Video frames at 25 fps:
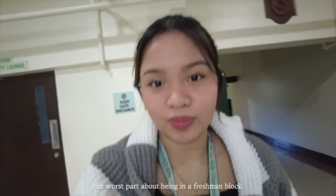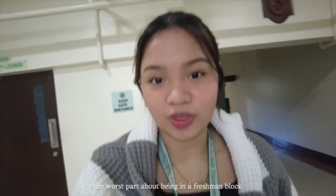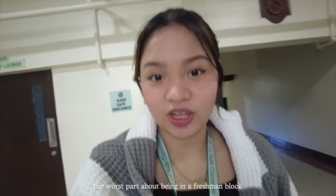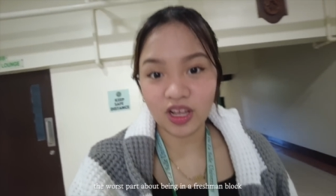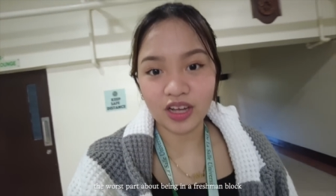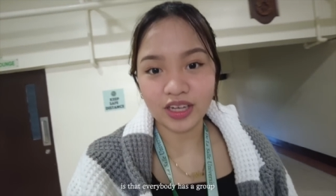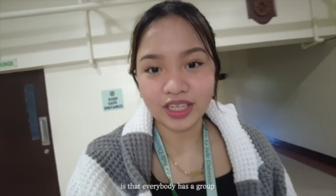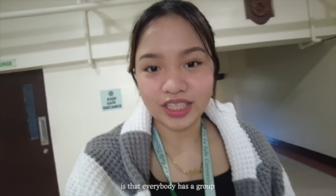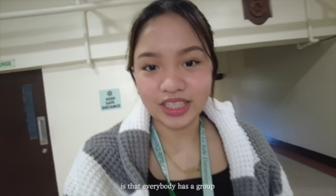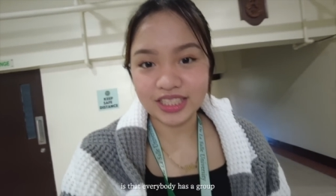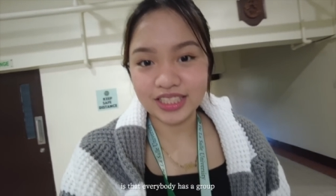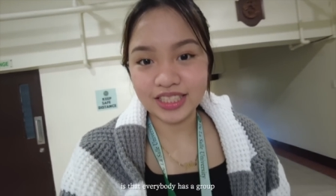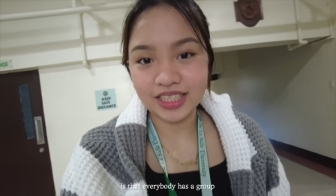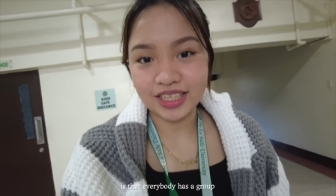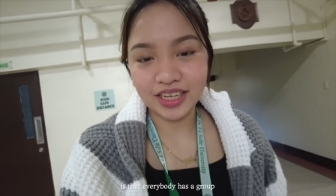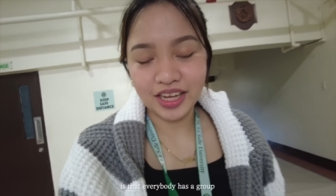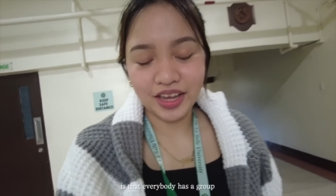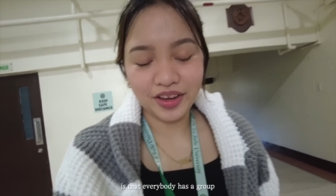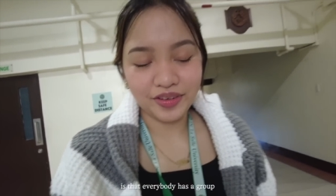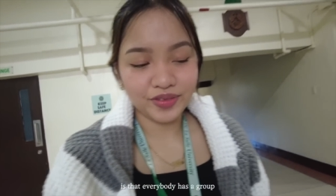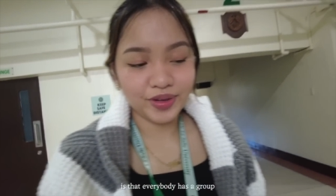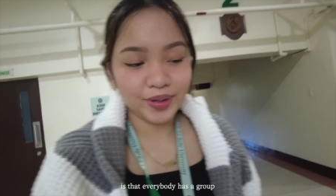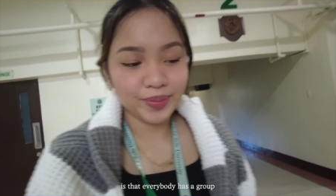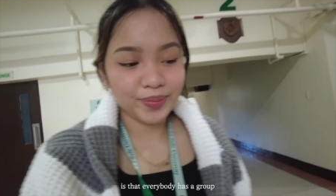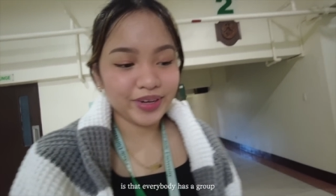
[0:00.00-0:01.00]
block is that
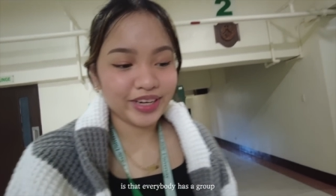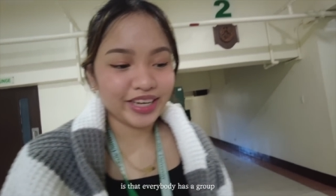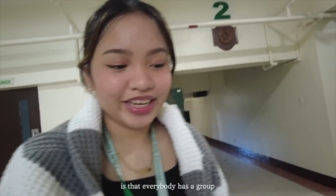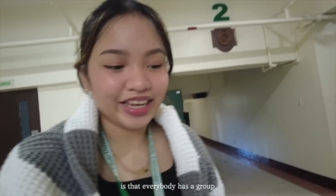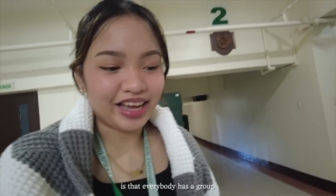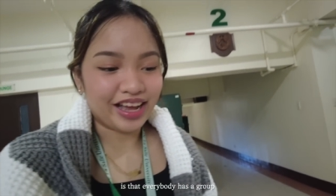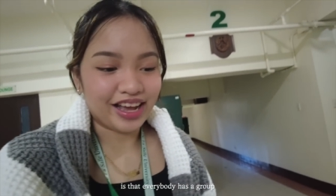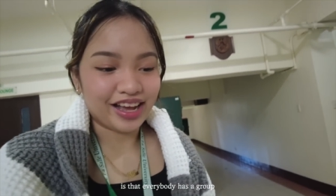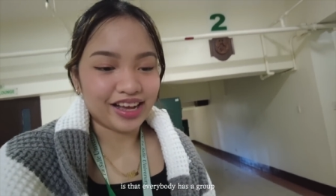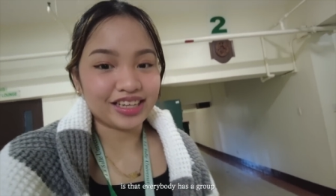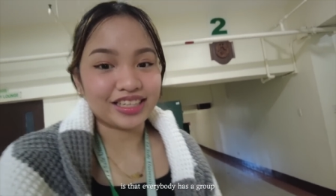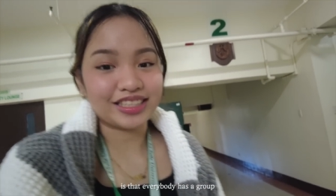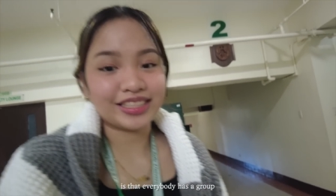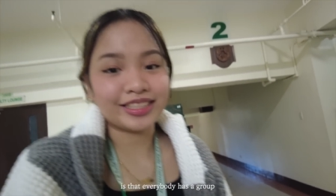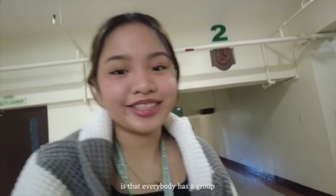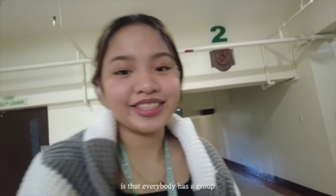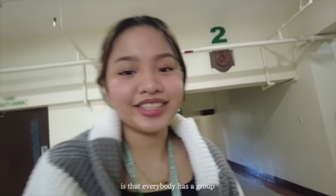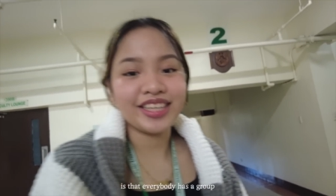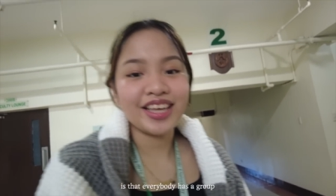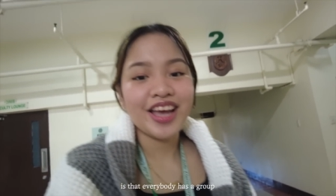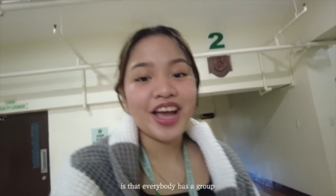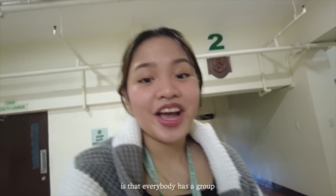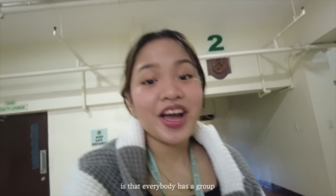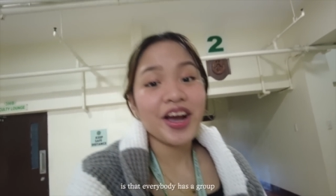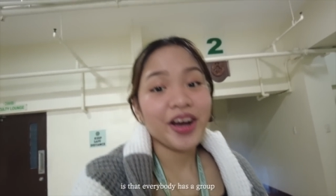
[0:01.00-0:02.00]
everybody has
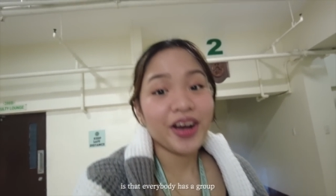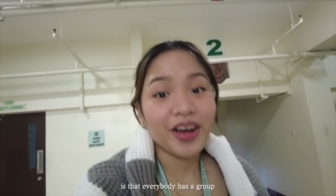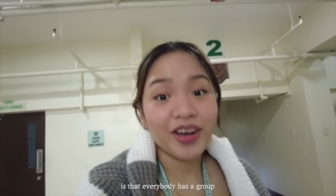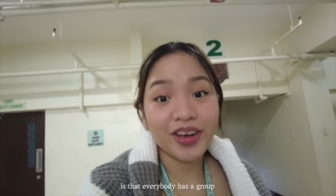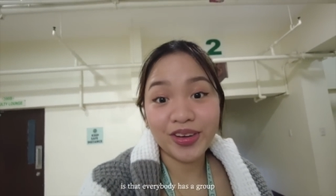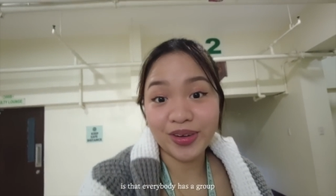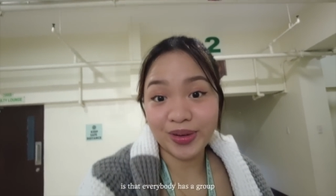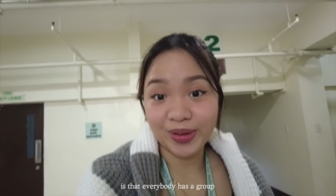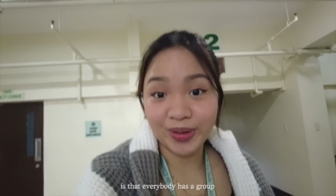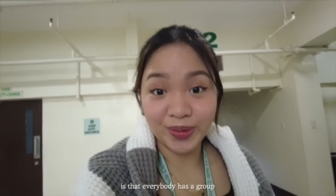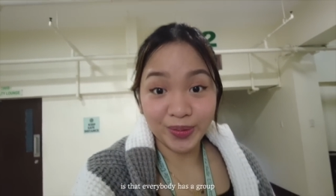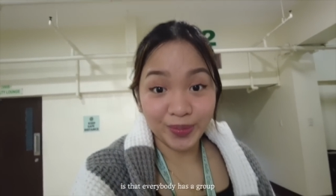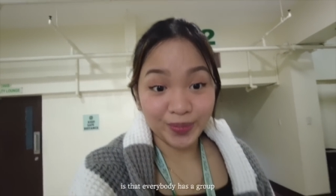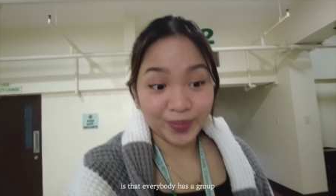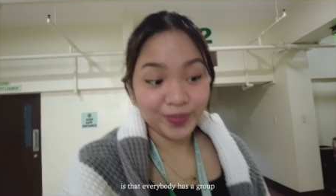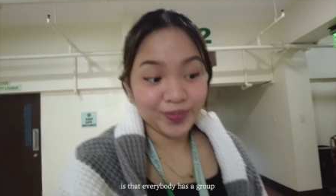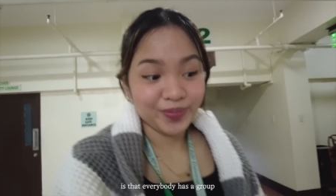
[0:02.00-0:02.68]
a group.